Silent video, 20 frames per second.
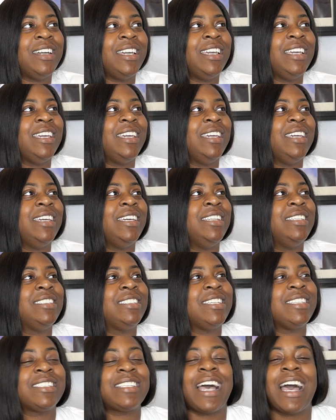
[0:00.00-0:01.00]
and
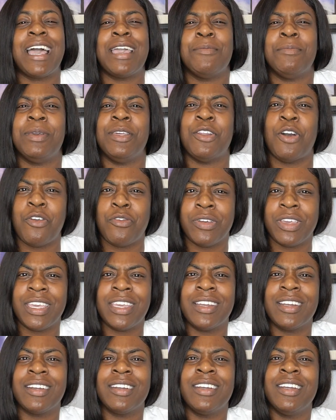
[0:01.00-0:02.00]
since I ain't been over
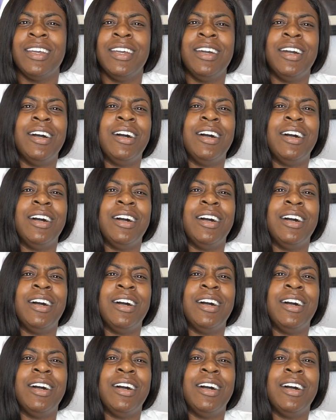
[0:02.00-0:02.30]
here,